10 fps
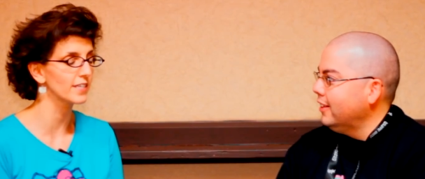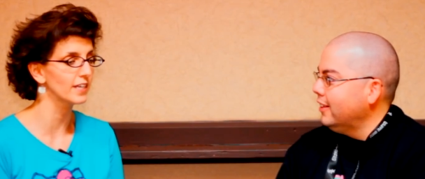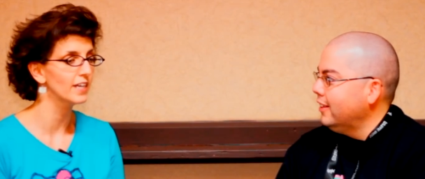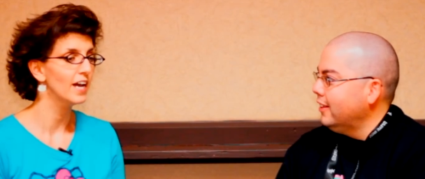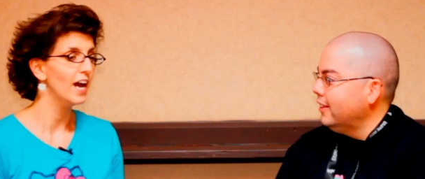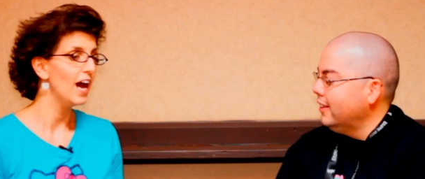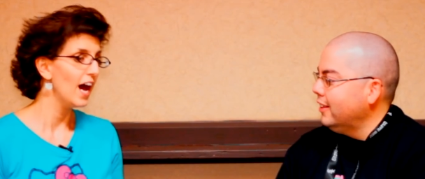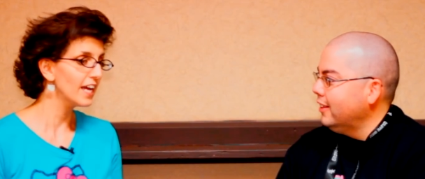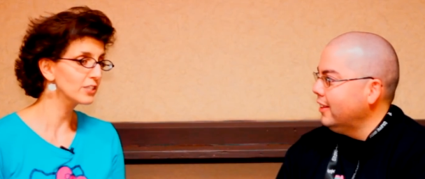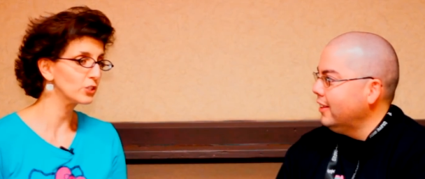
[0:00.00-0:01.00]
Speaker 1: uh,
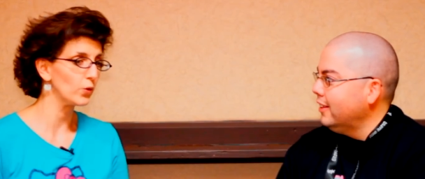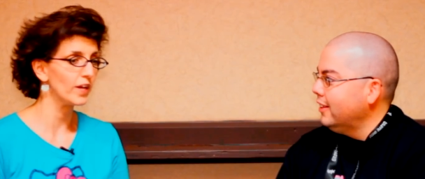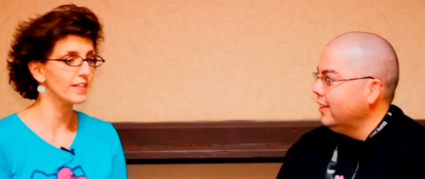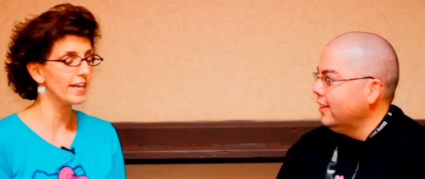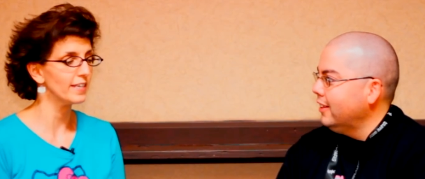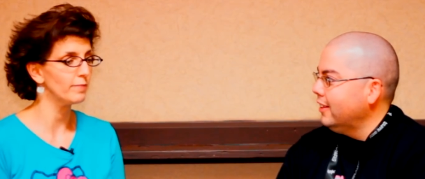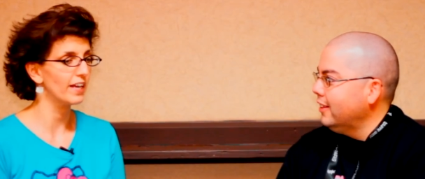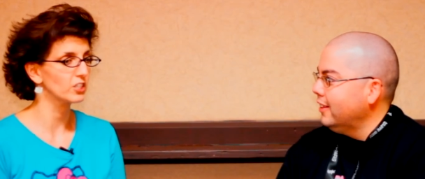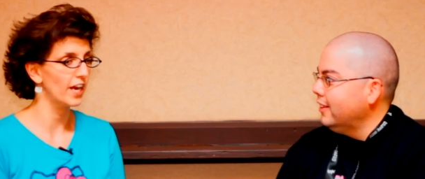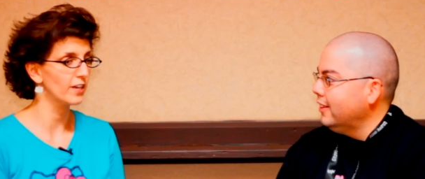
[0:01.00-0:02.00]
I enjoyed that in
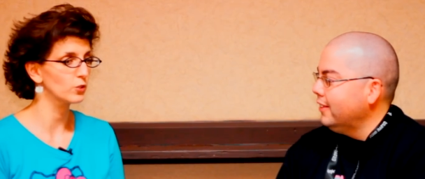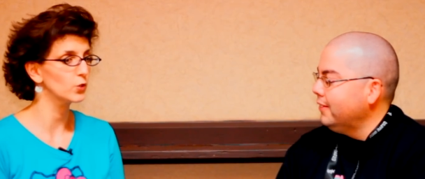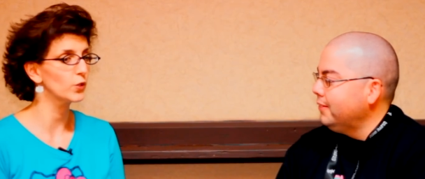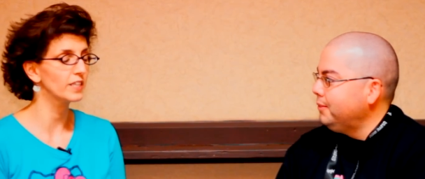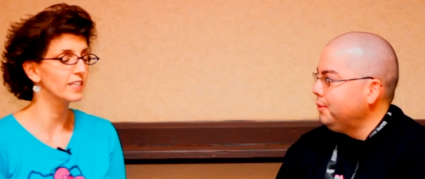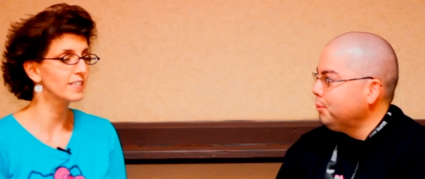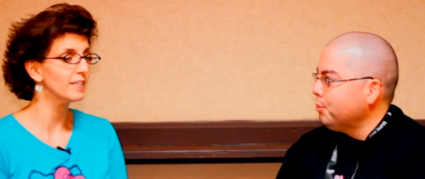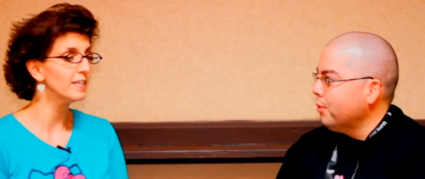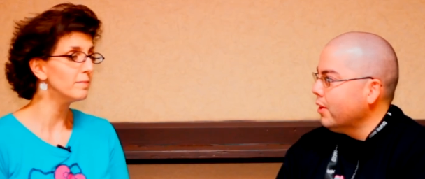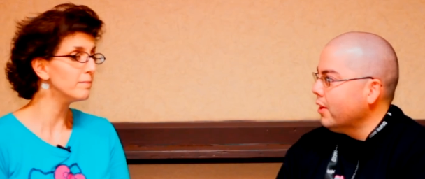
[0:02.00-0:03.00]
my childhood, and then
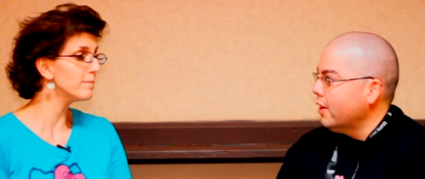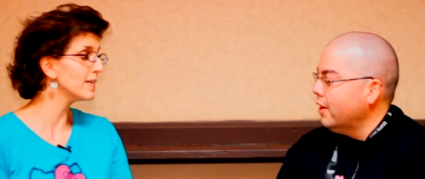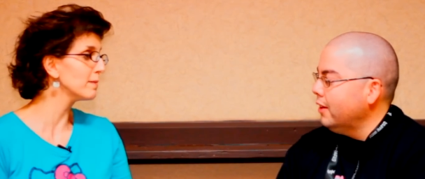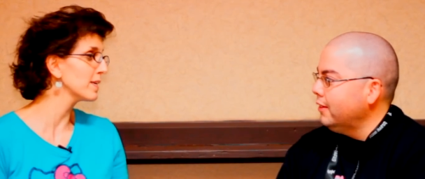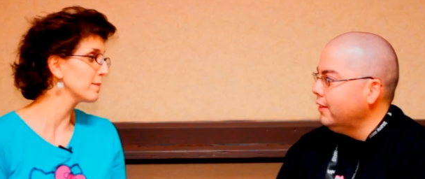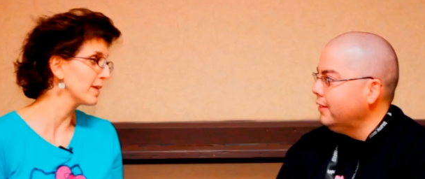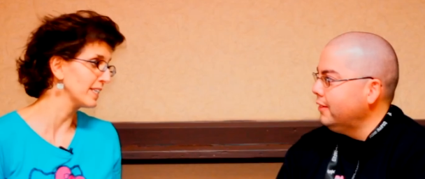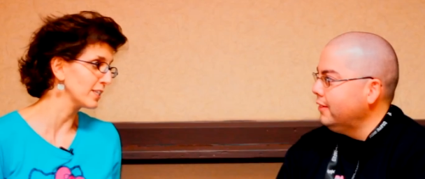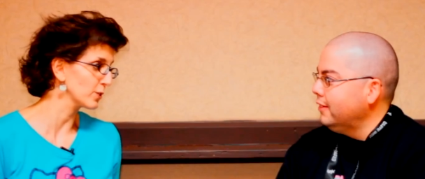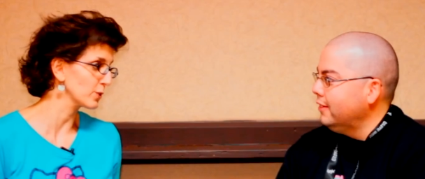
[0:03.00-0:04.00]
many, many,
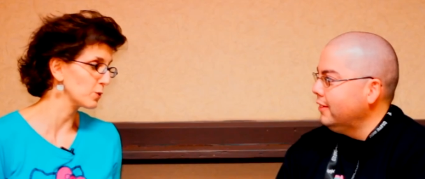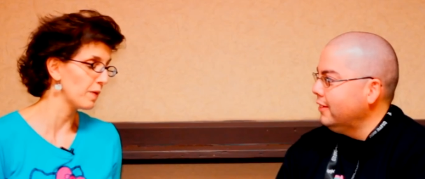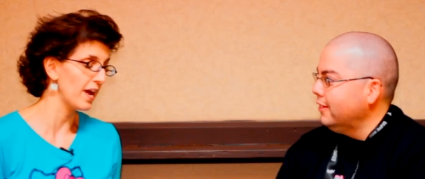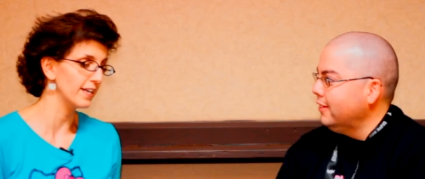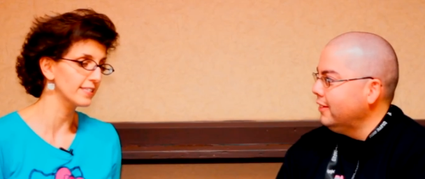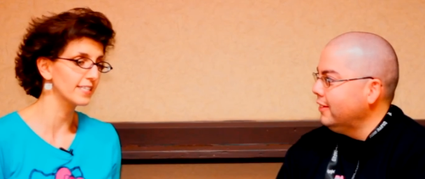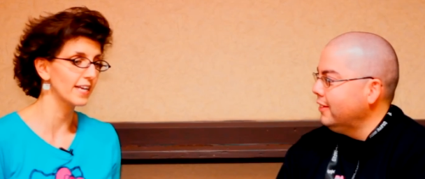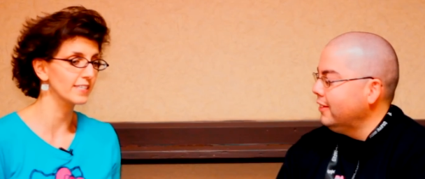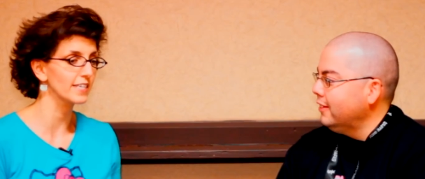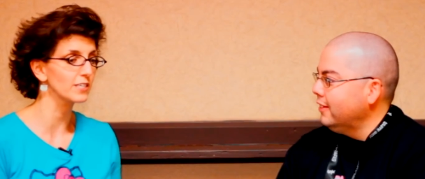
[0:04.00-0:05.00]
many years passed,
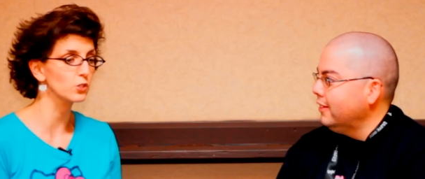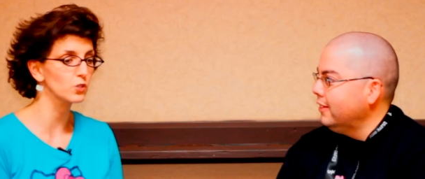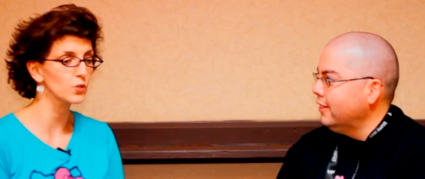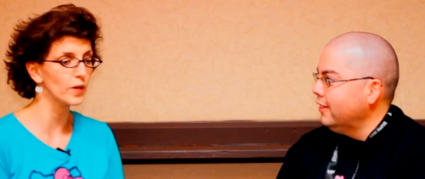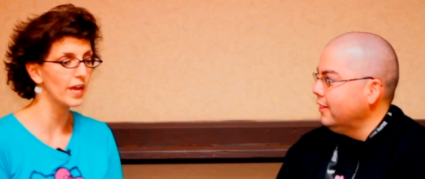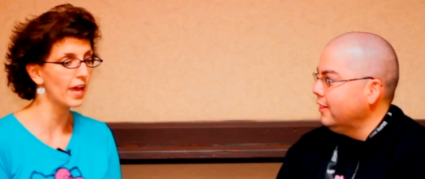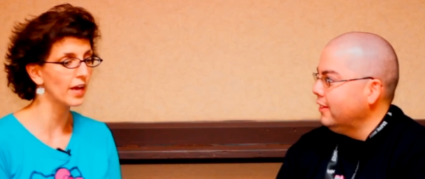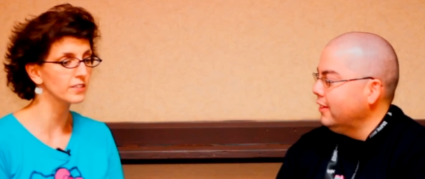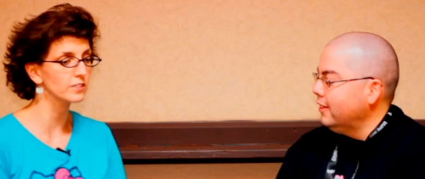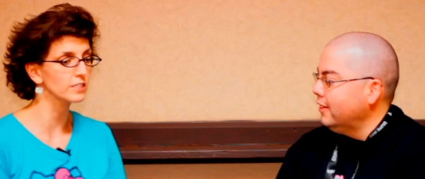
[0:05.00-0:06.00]
as they do,
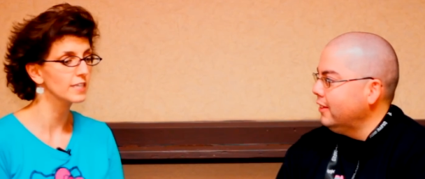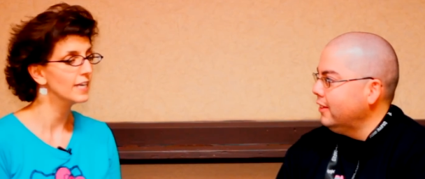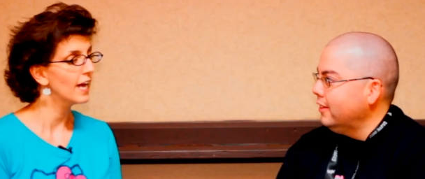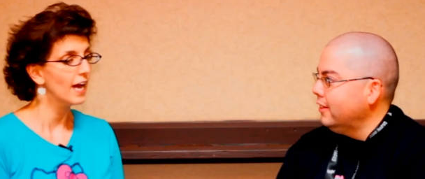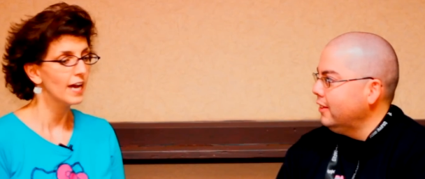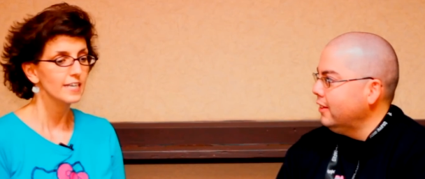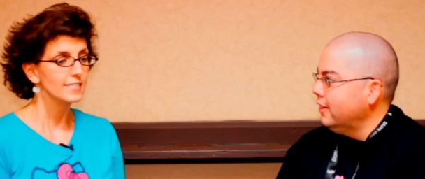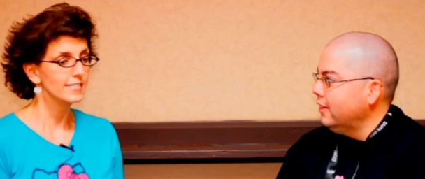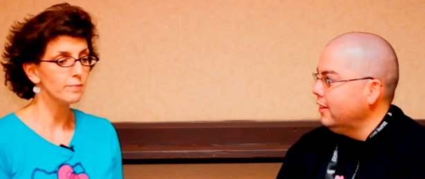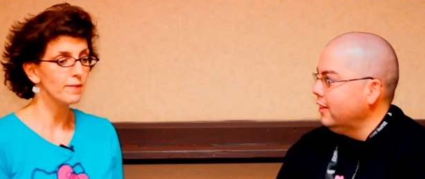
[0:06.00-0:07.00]
and
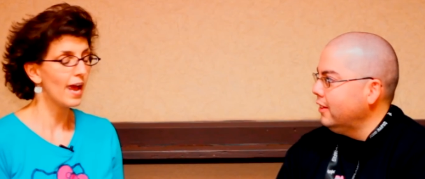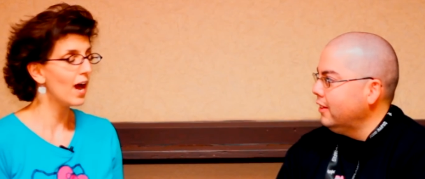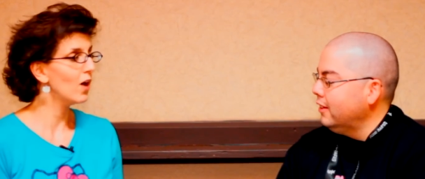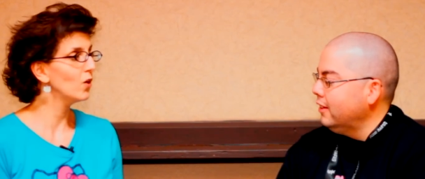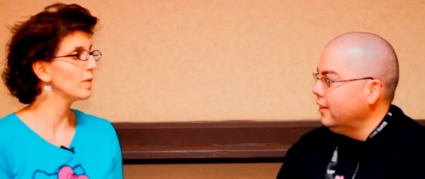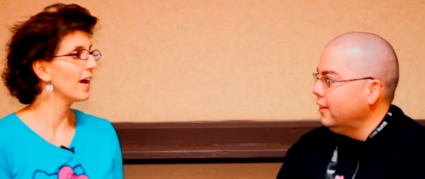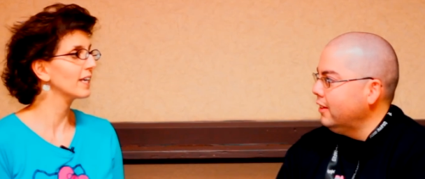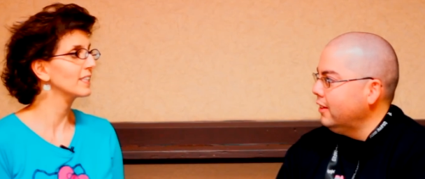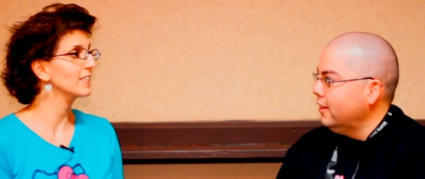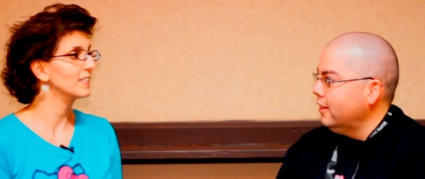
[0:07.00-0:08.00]
somehow
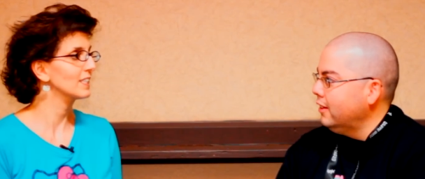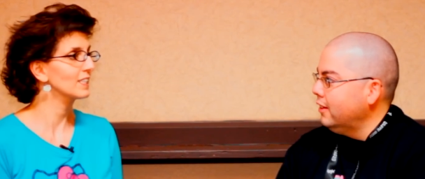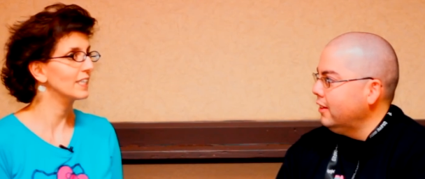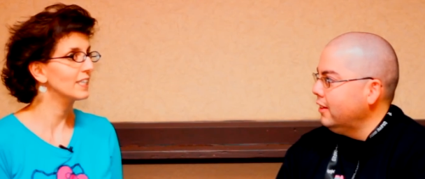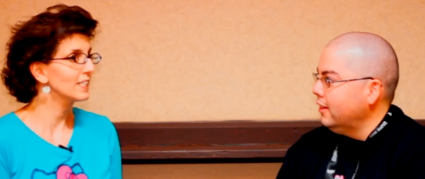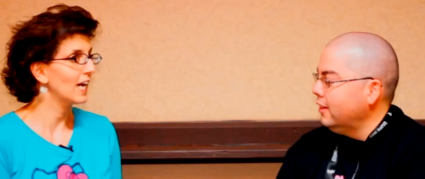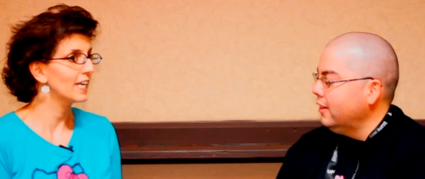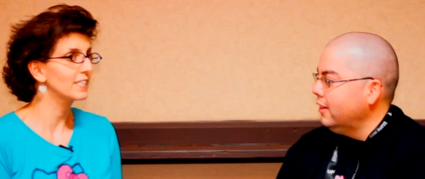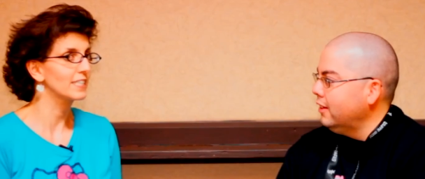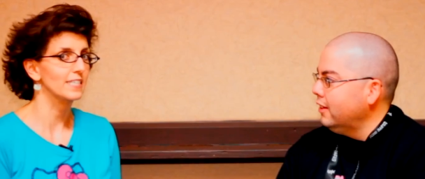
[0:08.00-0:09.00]
back in the late
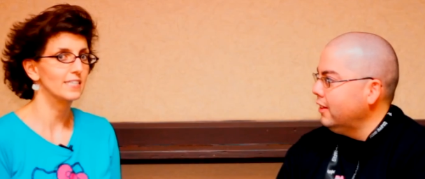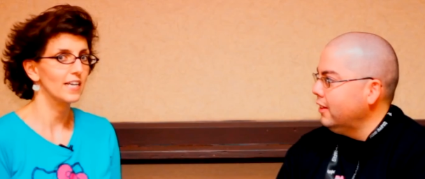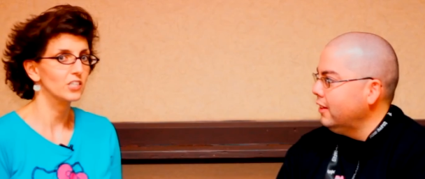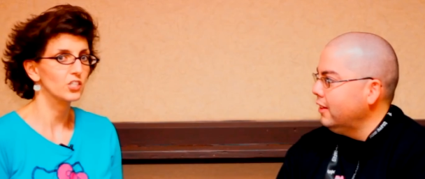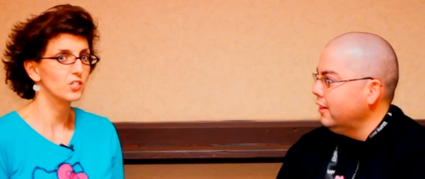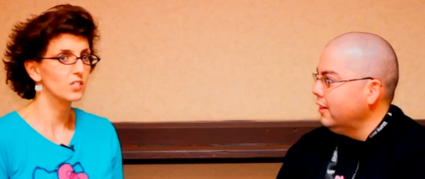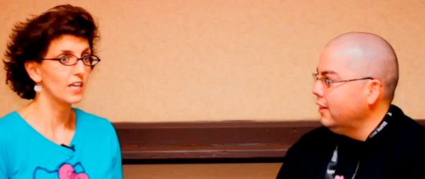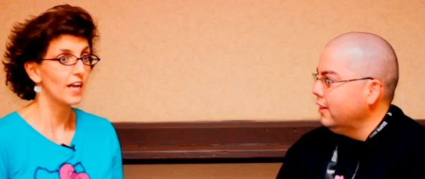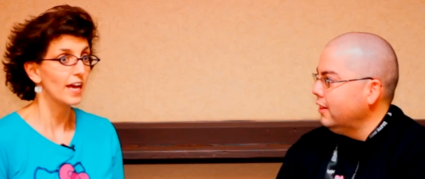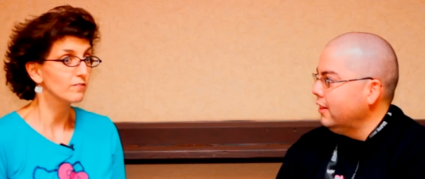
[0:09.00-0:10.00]
nineties, I just
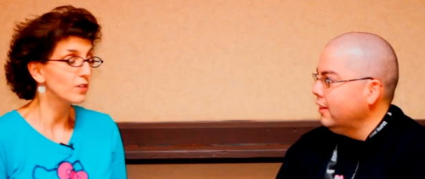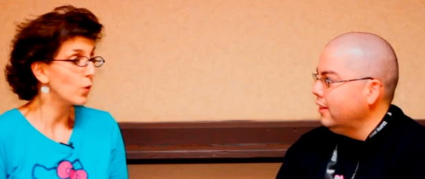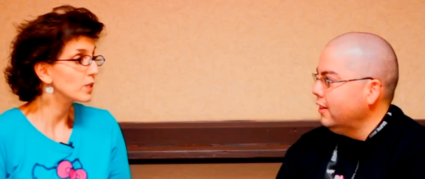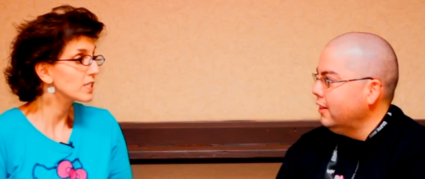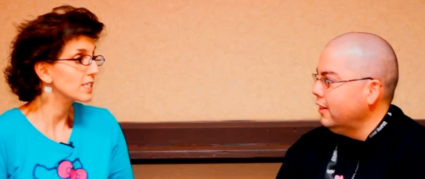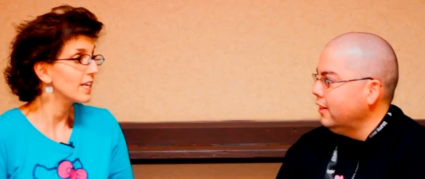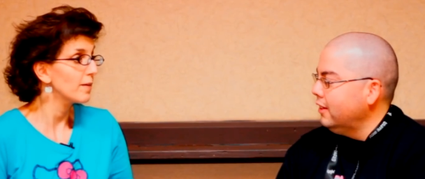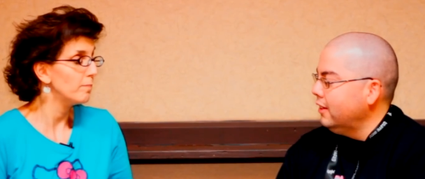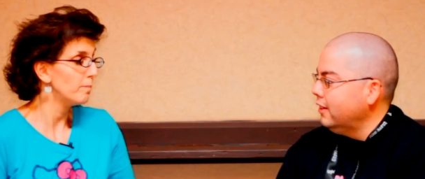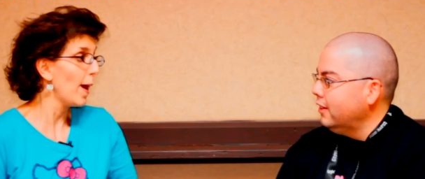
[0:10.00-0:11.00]
kind of noticed it
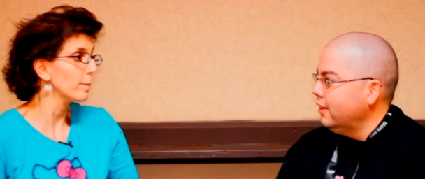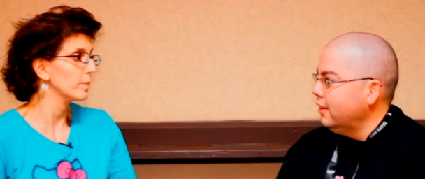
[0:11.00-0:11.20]
had popped